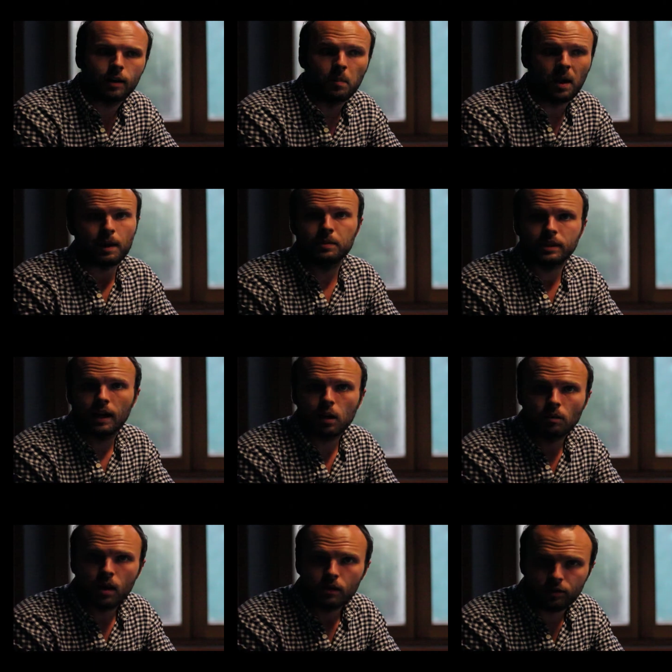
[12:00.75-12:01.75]
Abbeydale
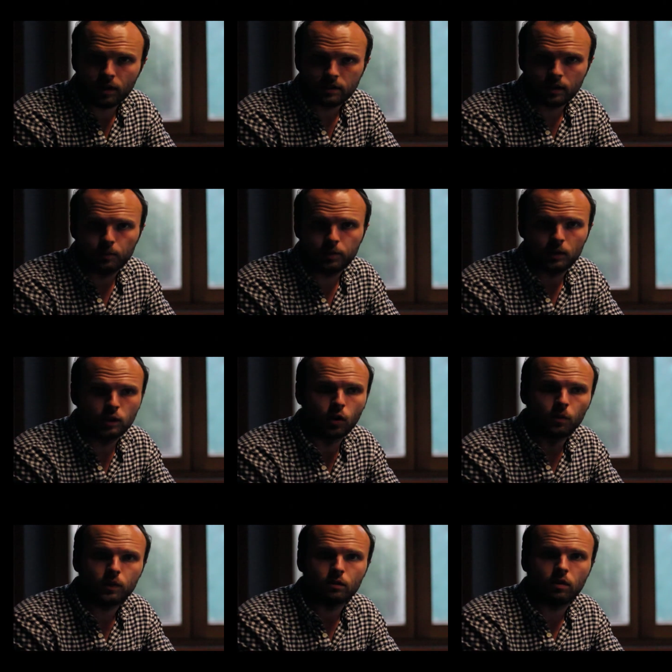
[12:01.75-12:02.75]
Road, for example, and
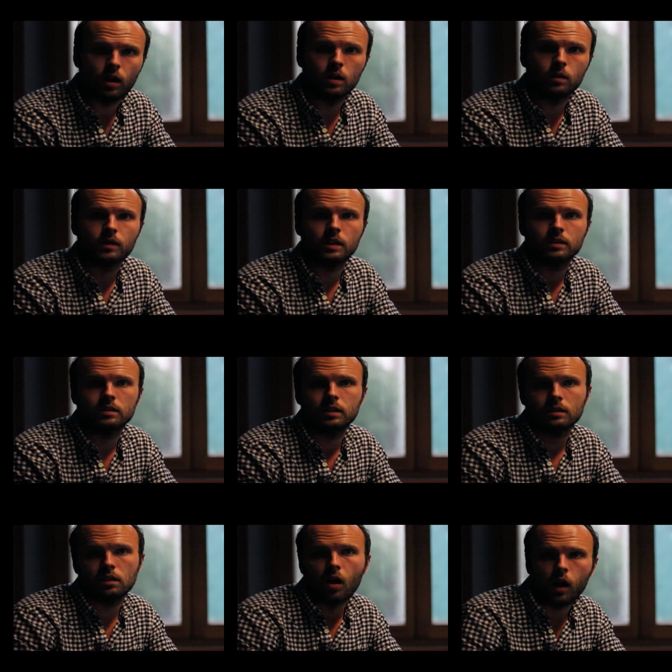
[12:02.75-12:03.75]
London Road,
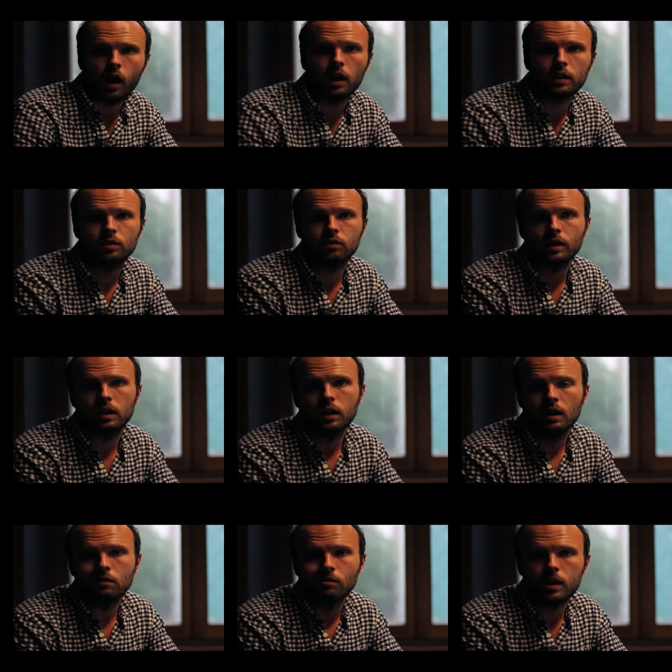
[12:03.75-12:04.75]
this long artery
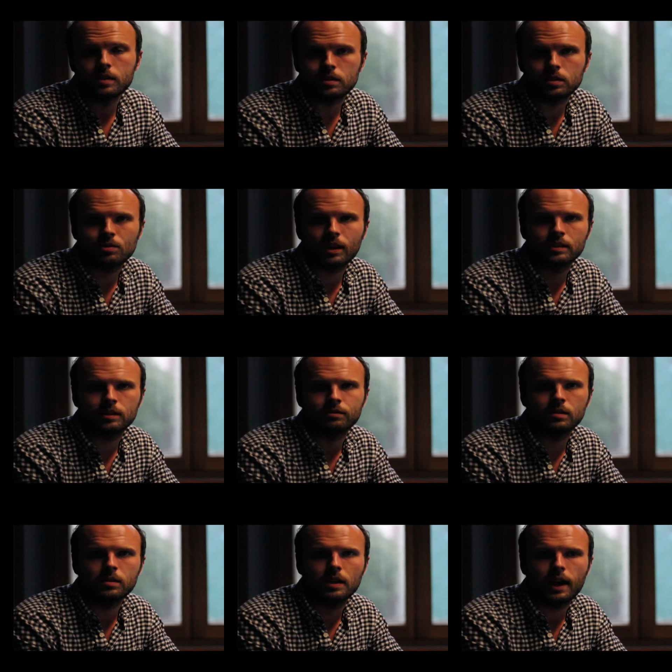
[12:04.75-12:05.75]
road that stretches
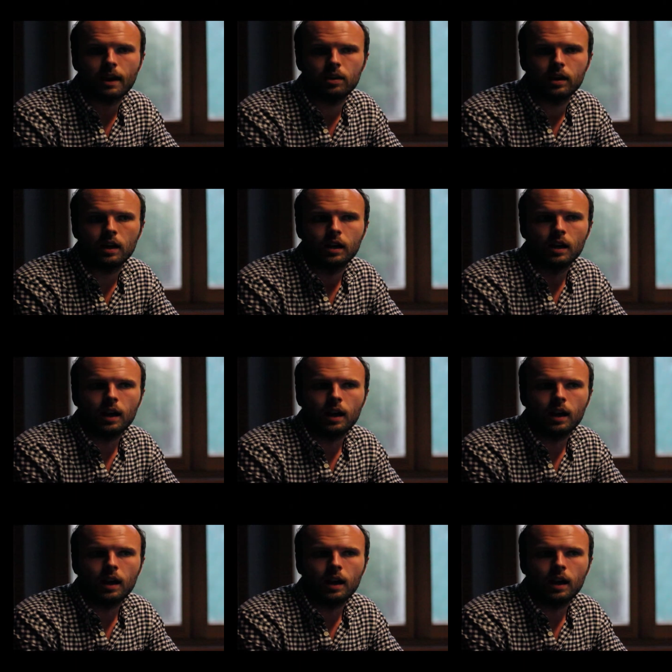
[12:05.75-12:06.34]
through the area.